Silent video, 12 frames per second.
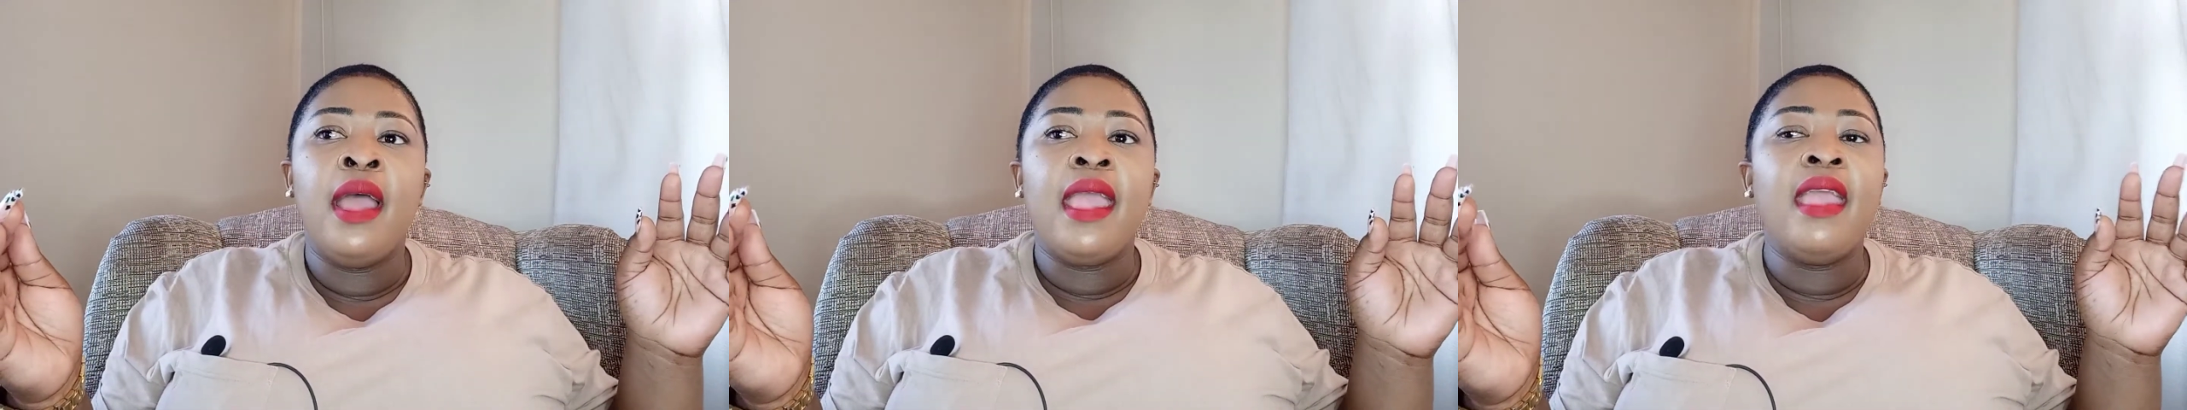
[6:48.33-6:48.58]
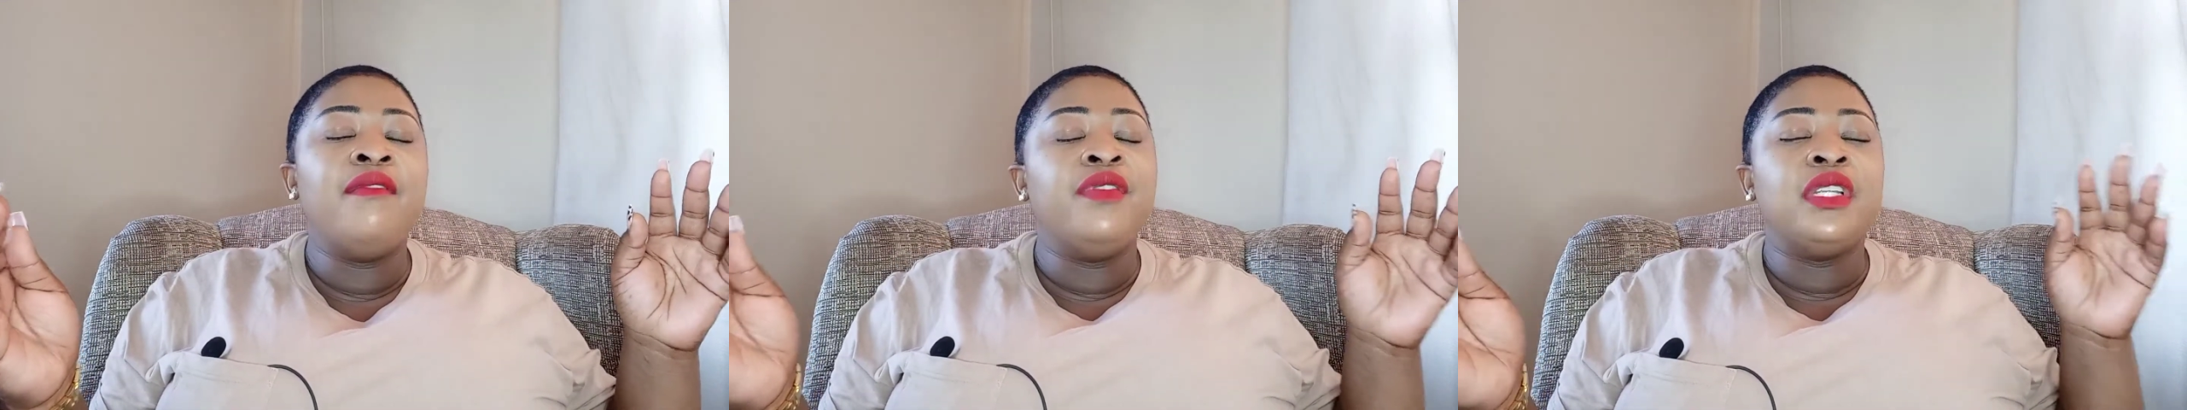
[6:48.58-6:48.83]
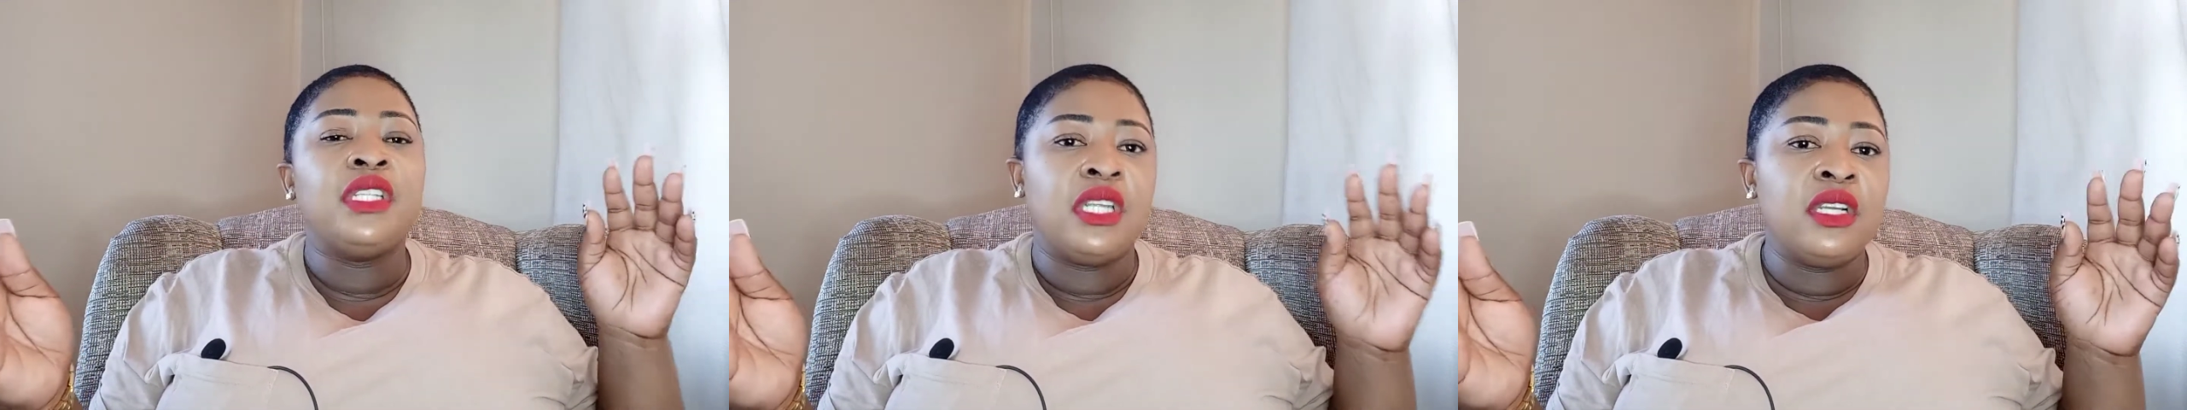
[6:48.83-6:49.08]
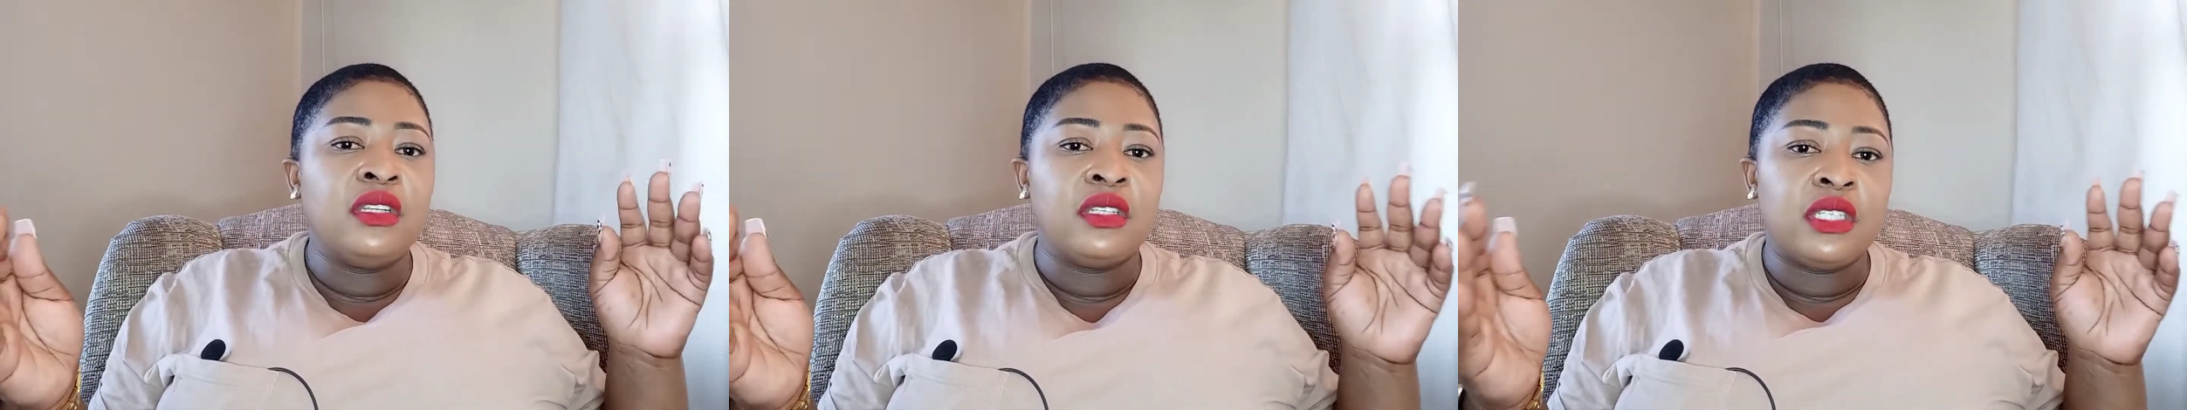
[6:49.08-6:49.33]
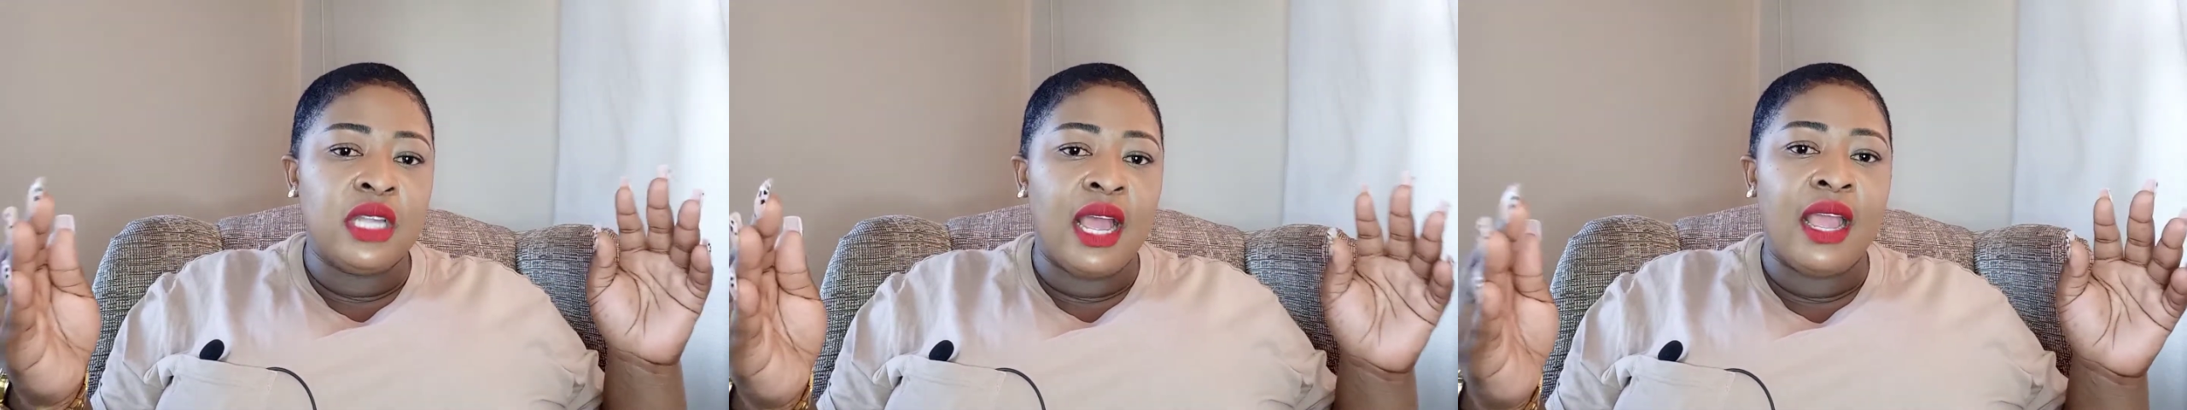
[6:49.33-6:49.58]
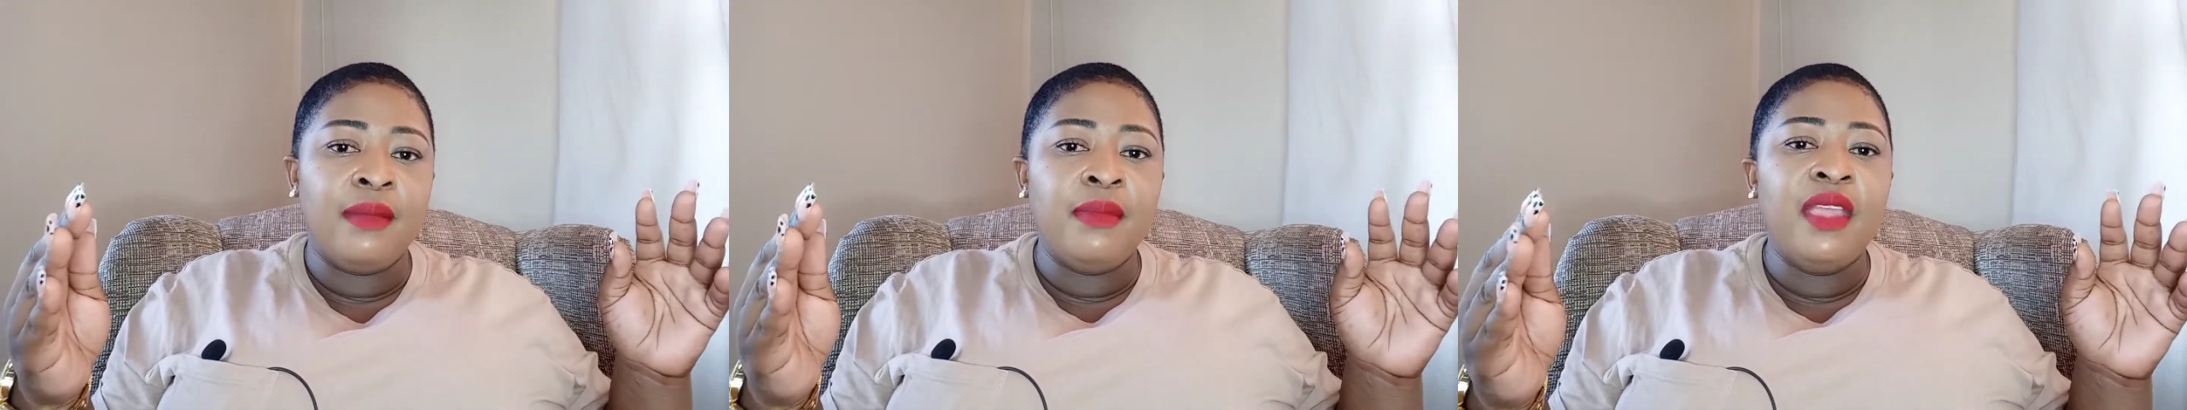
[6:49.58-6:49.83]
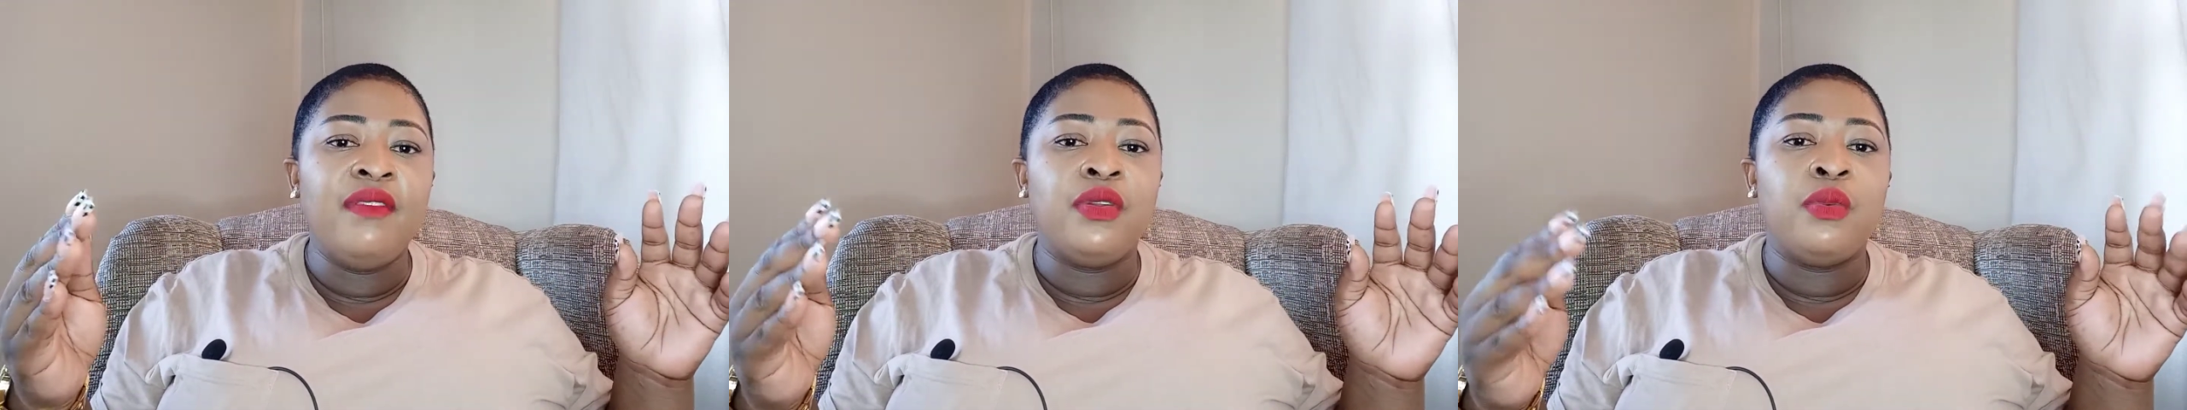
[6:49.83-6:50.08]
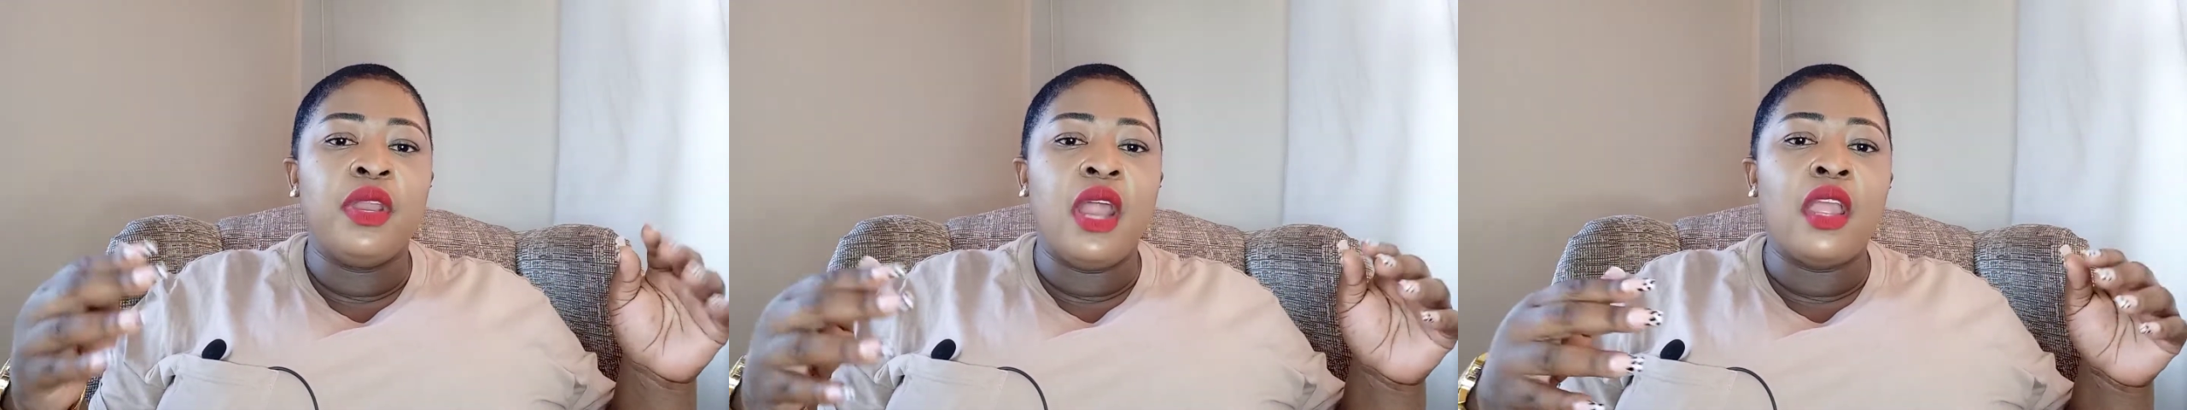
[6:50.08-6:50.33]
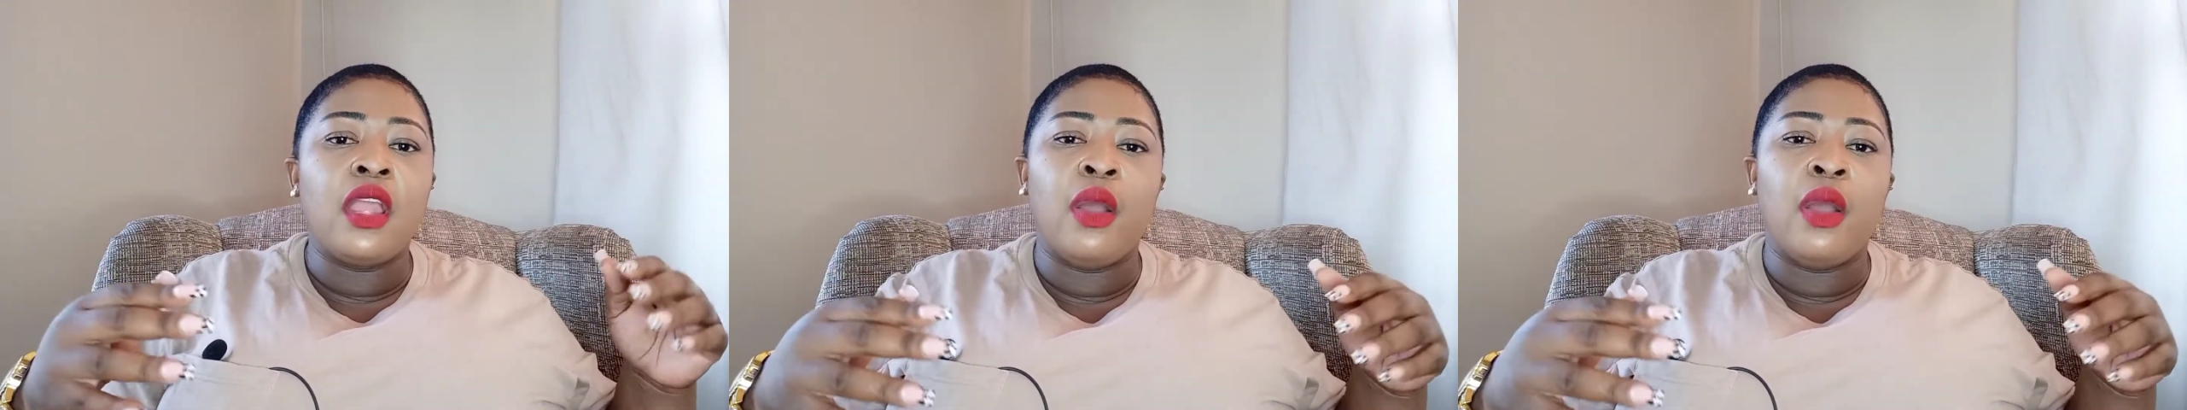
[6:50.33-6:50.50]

every single time, even when I